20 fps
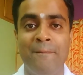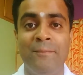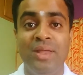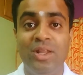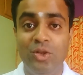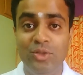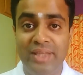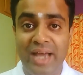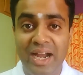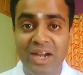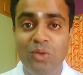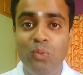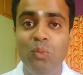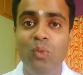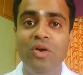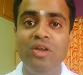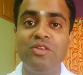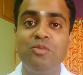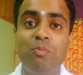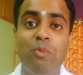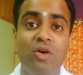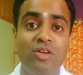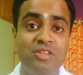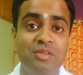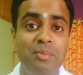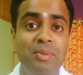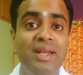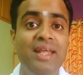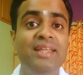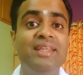Now, that was
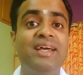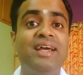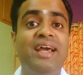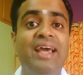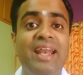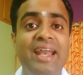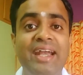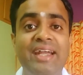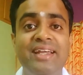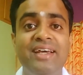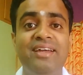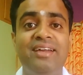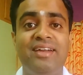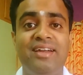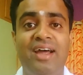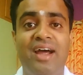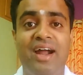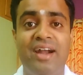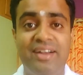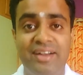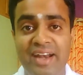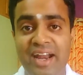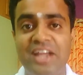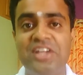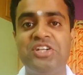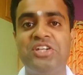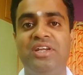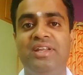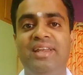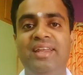possibly the greater
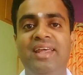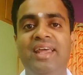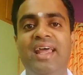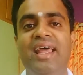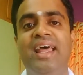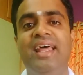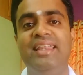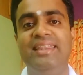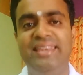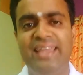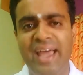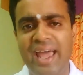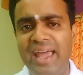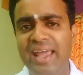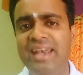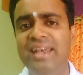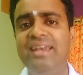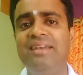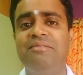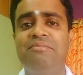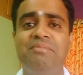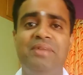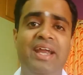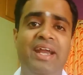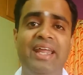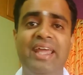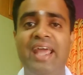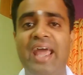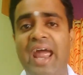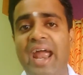attraction than
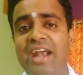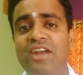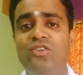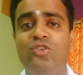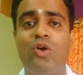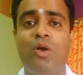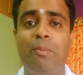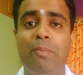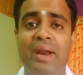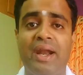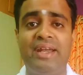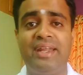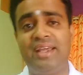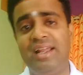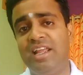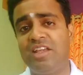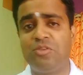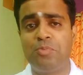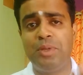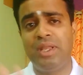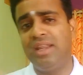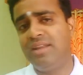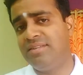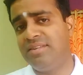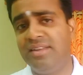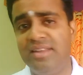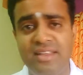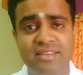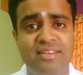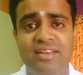getting hands on practical experience
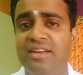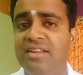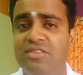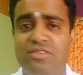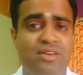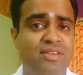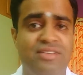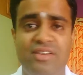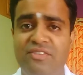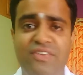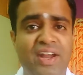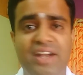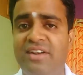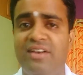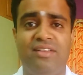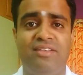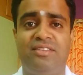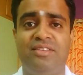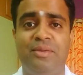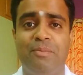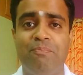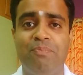in these industries and factories.